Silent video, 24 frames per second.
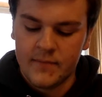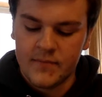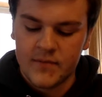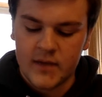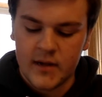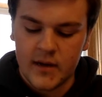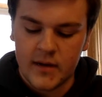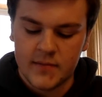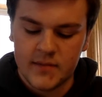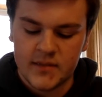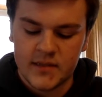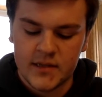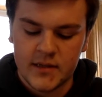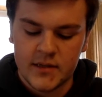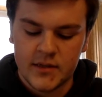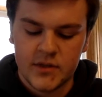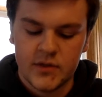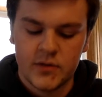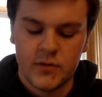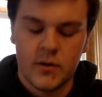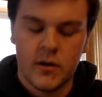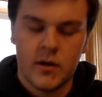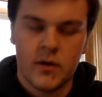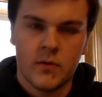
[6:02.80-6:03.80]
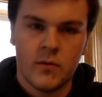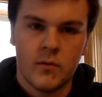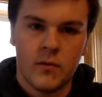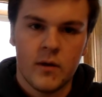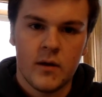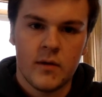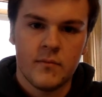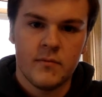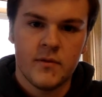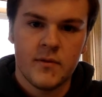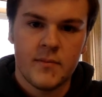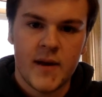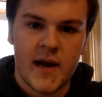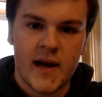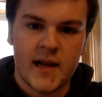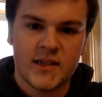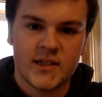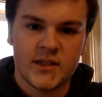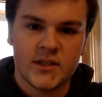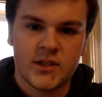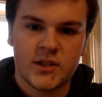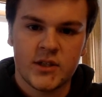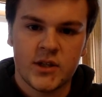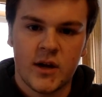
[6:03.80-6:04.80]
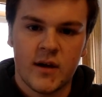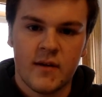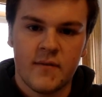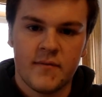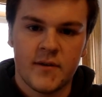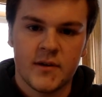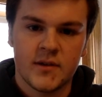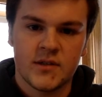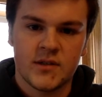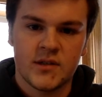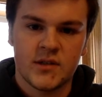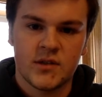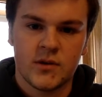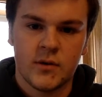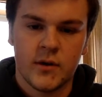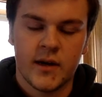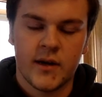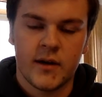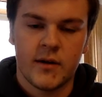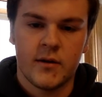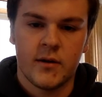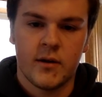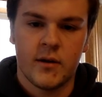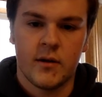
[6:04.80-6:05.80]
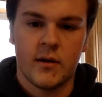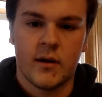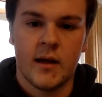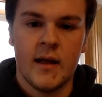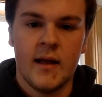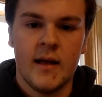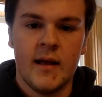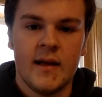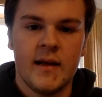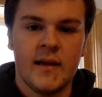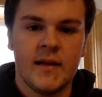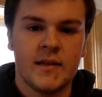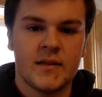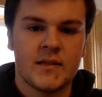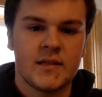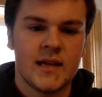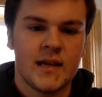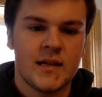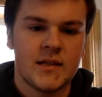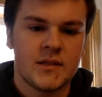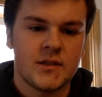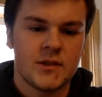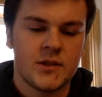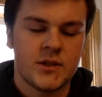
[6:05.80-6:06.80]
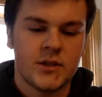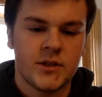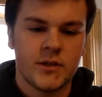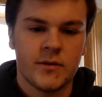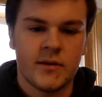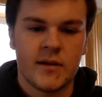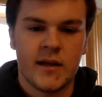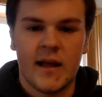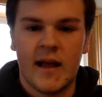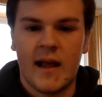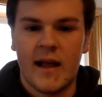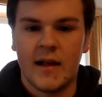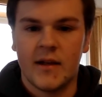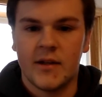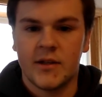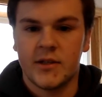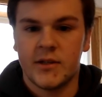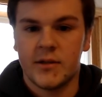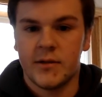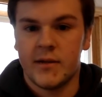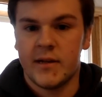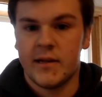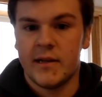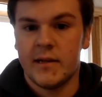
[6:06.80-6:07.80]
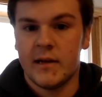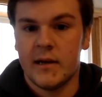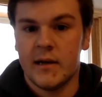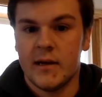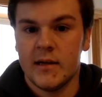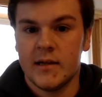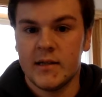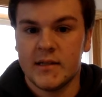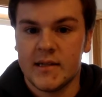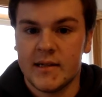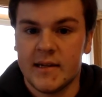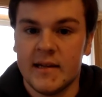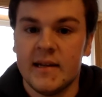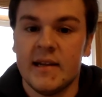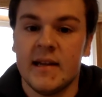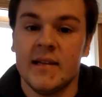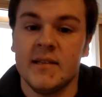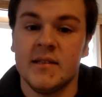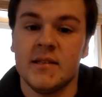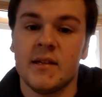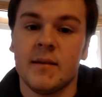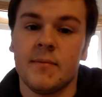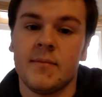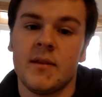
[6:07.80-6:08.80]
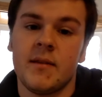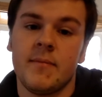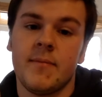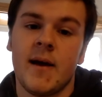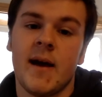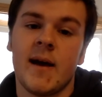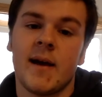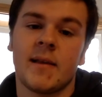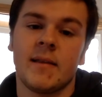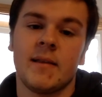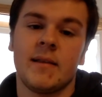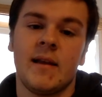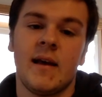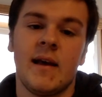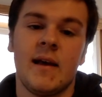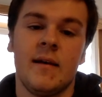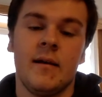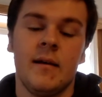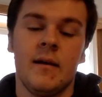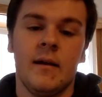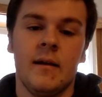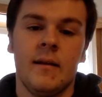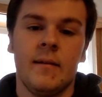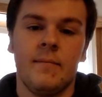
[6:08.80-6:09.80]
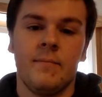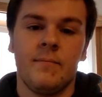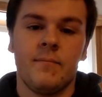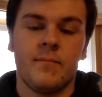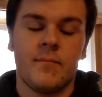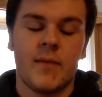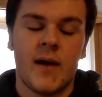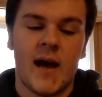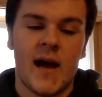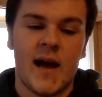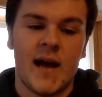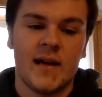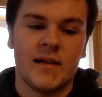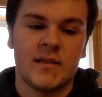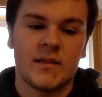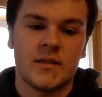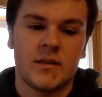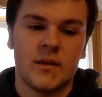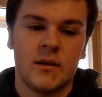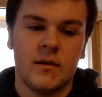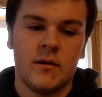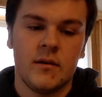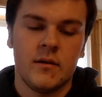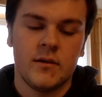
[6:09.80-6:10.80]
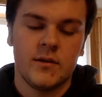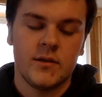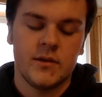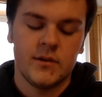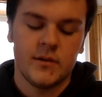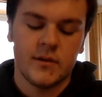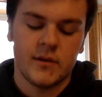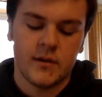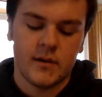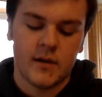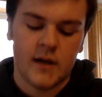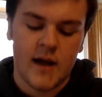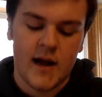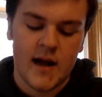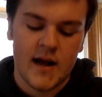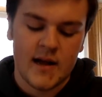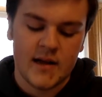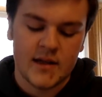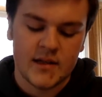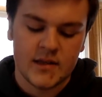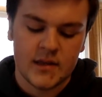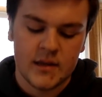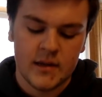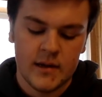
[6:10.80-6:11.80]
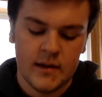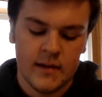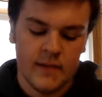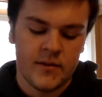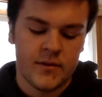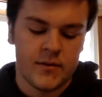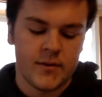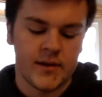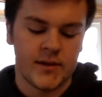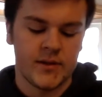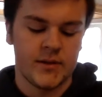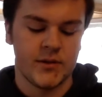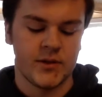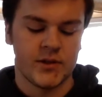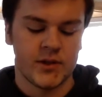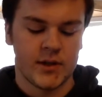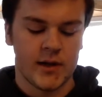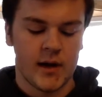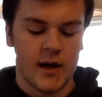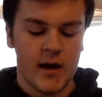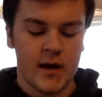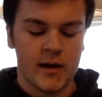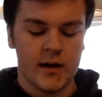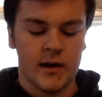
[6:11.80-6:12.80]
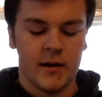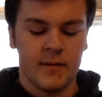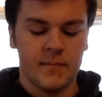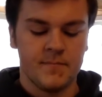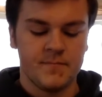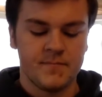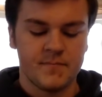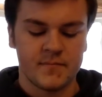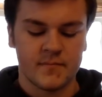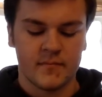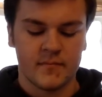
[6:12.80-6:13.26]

Comes in two on one with Patrick Sharp versus Torey Krug. He decides to shoot it, and shoot he does, and it ends up in the back of the net past Tuukka Rask. 3 2 Chicago.